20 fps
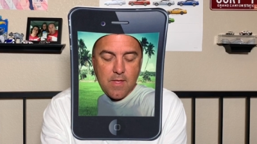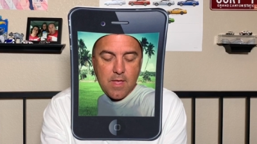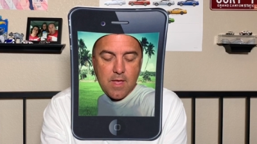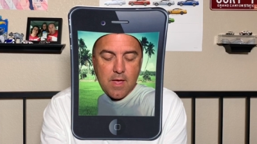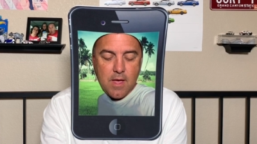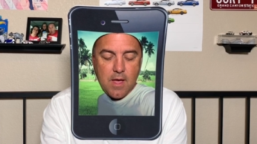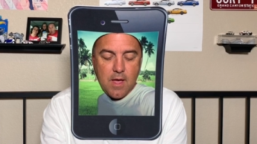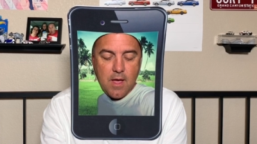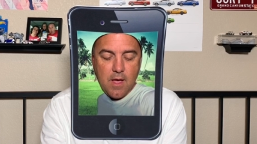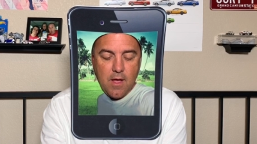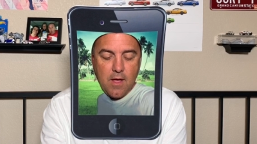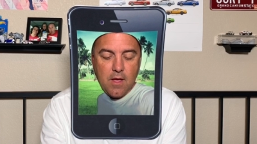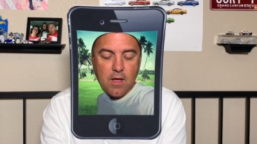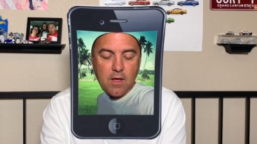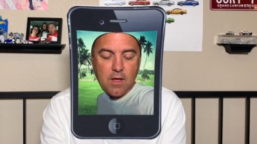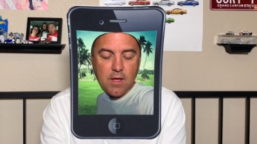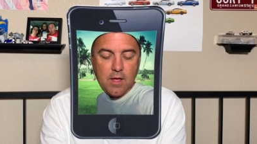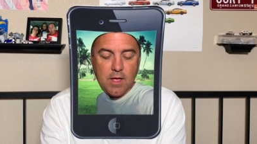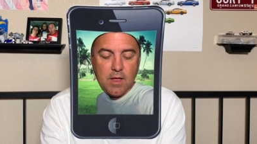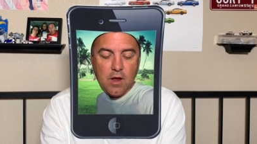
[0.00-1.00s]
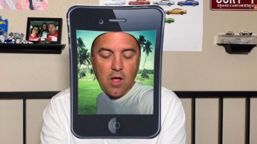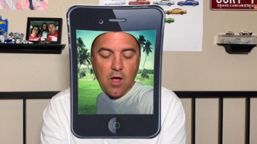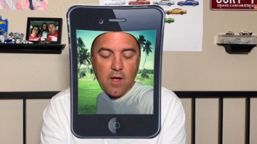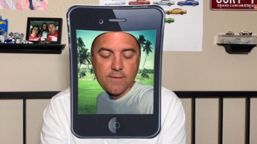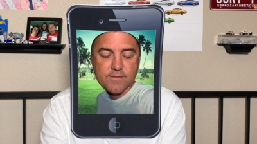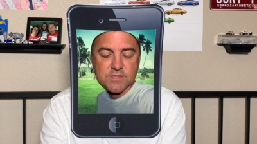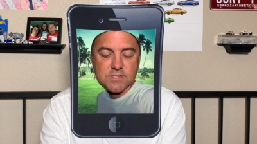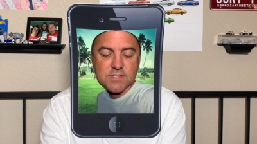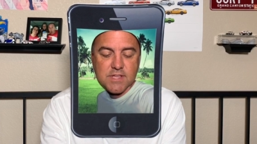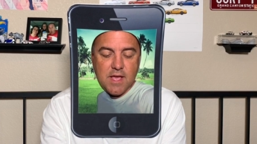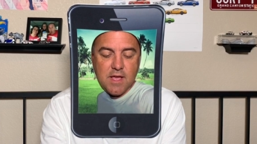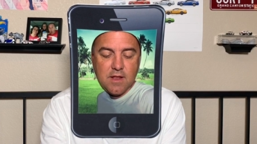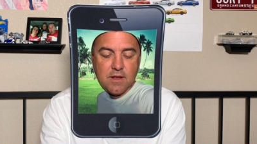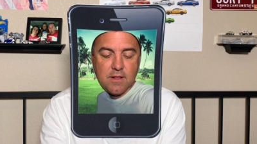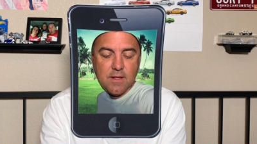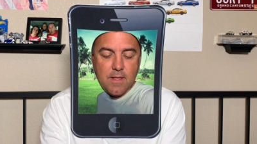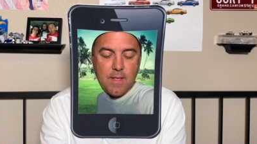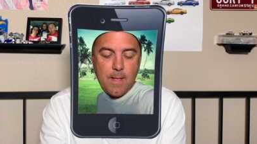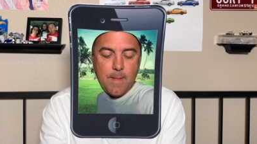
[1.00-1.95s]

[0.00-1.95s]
and offset